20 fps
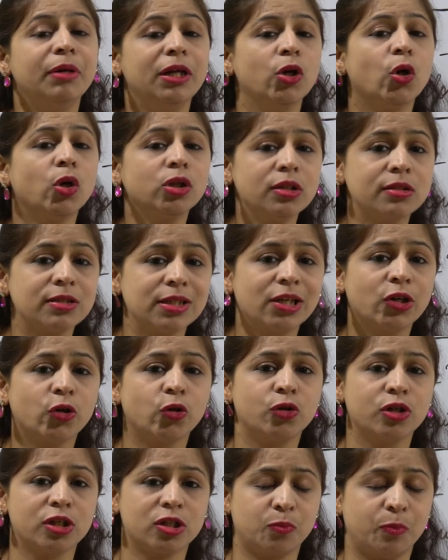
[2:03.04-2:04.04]
below the
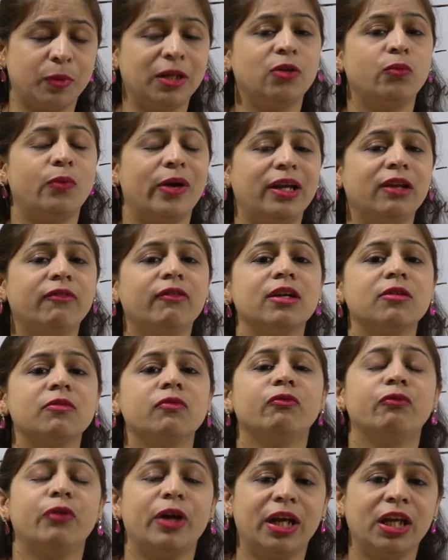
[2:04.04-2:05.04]
synchronous speed, very very
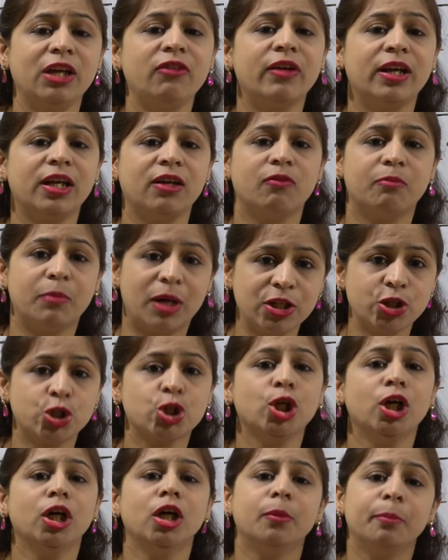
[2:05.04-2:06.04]
very very
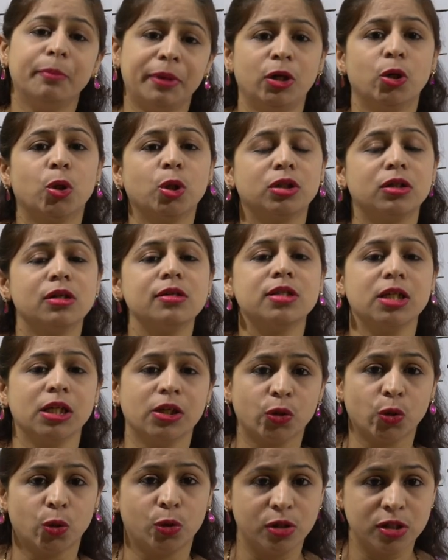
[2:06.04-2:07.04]
much below the
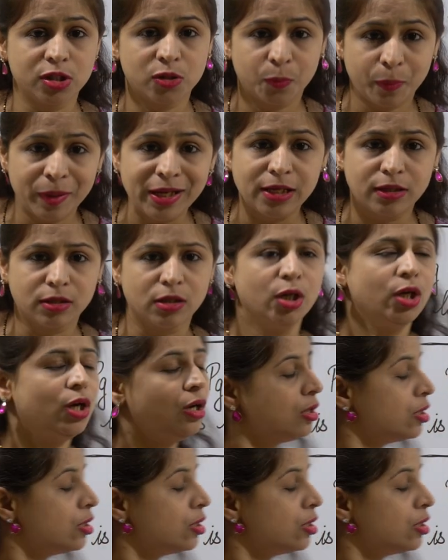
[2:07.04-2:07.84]
synchronous speed.